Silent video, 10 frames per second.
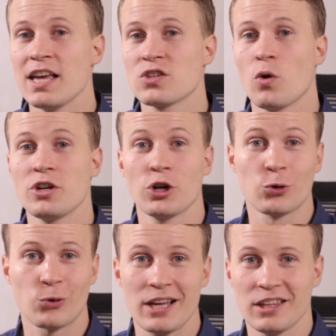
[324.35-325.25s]
is going to
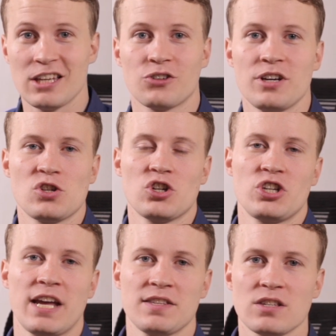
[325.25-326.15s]
greatly increase your
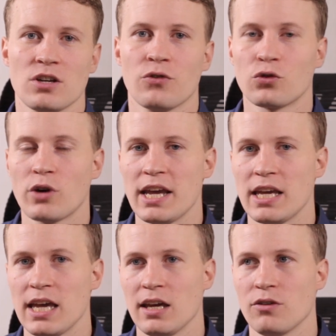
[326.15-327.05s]
chances of
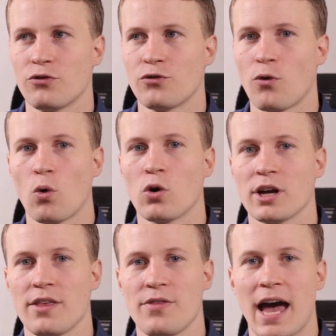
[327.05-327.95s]
ranking
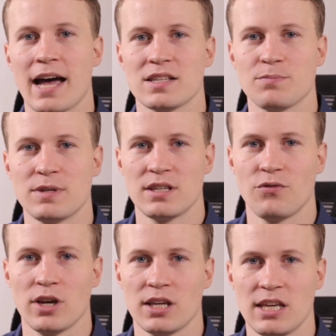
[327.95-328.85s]
for that
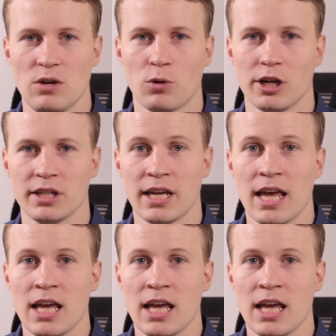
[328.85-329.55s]
specific keyword.